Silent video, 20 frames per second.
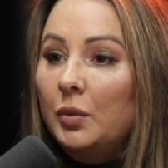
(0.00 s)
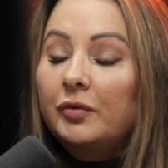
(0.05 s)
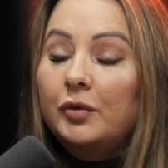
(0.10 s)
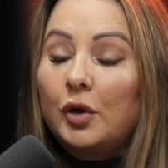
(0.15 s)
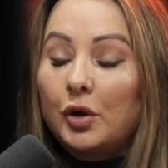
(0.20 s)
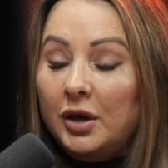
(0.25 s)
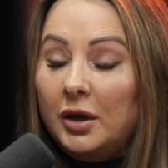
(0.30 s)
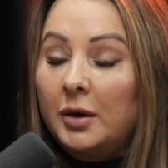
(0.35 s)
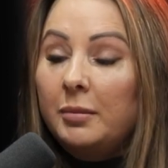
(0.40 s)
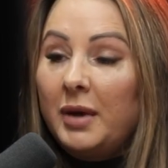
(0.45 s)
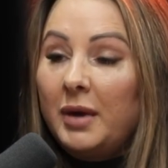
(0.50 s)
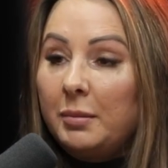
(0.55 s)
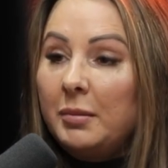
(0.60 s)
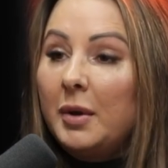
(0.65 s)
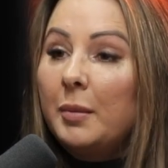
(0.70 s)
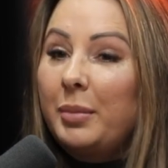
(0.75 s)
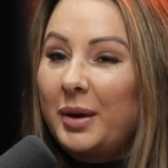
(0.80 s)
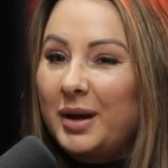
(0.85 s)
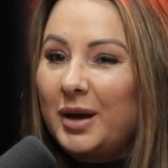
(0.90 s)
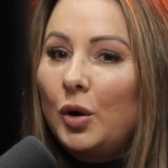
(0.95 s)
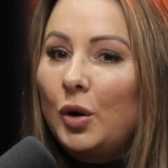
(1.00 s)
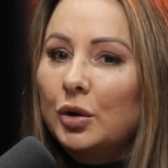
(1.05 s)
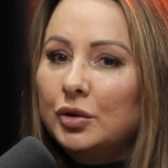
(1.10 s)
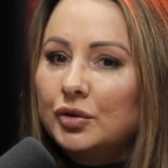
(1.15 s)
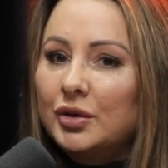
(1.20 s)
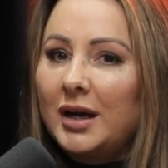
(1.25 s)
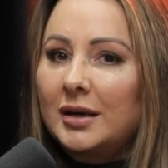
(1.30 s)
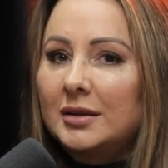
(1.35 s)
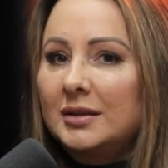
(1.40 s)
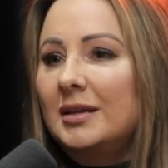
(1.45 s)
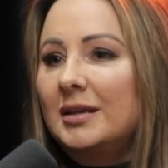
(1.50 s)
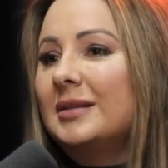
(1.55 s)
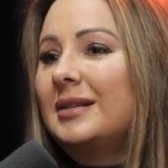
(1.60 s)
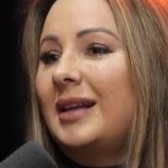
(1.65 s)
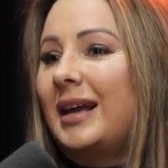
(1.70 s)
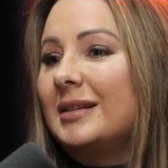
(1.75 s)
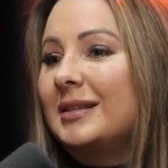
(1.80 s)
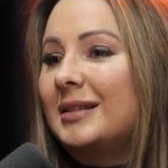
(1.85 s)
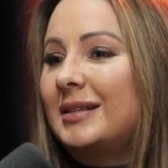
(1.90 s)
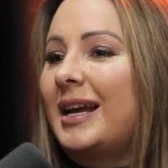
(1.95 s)
We've got a commitment, but in contracts there's
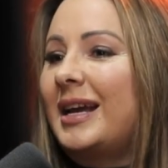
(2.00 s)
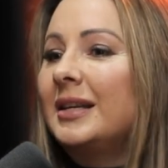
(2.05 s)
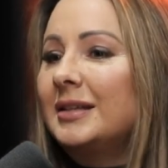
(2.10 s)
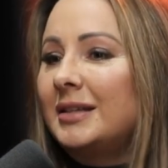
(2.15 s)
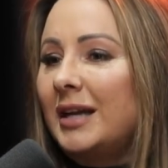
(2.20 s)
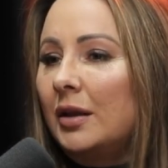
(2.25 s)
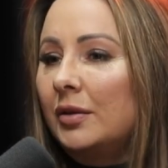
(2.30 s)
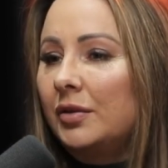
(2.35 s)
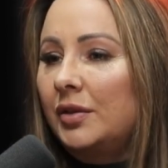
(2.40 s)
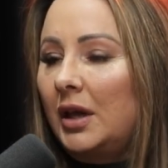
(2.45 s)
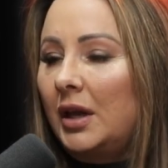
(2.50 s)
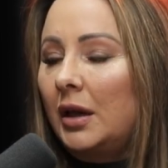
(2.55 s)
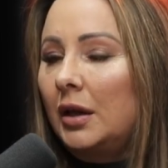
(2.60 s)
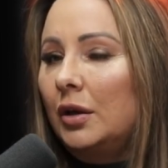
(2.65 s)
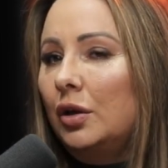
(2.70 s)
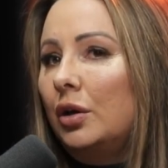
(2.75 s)
that stand down thing,